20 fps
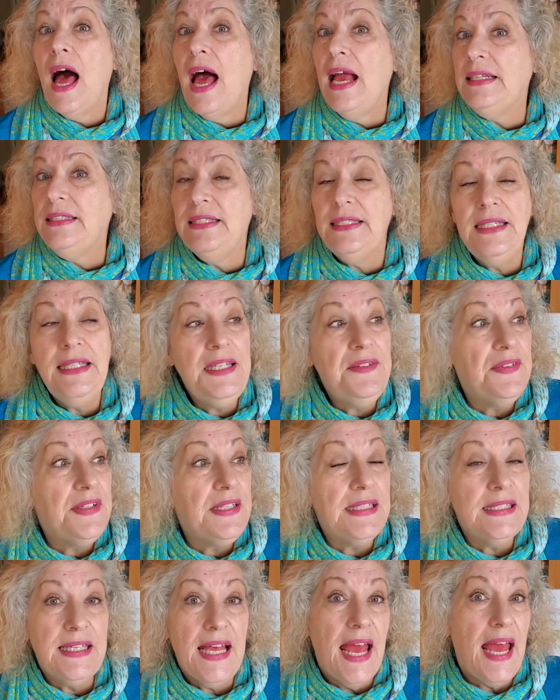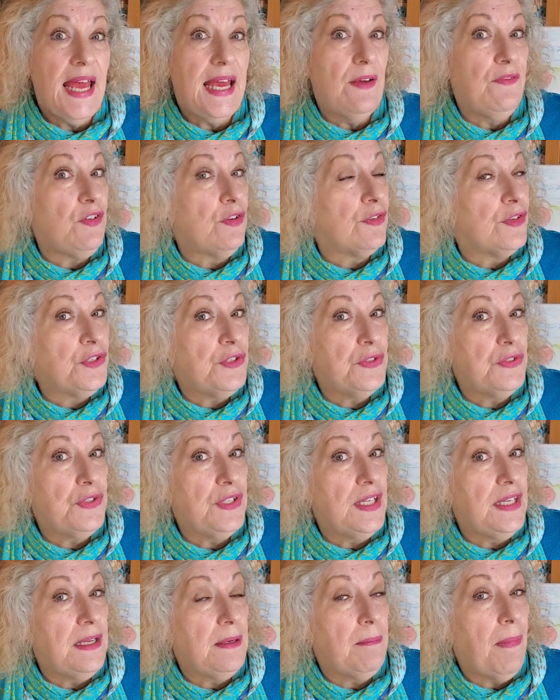I didn't even say if you're
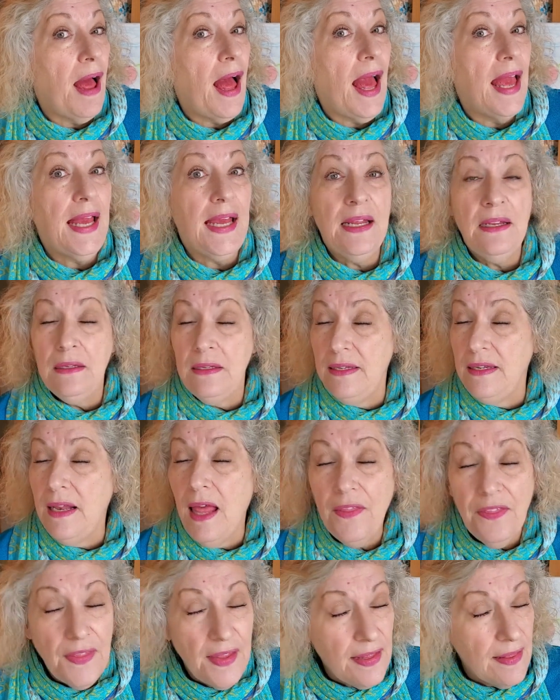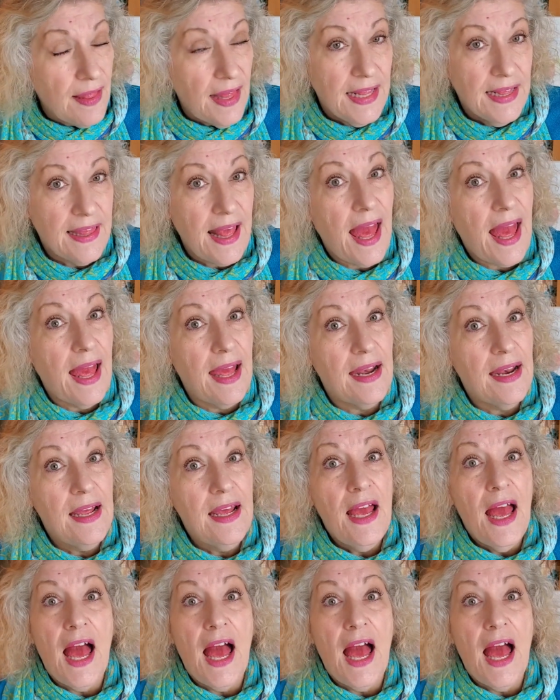interested in buying, nothing like that.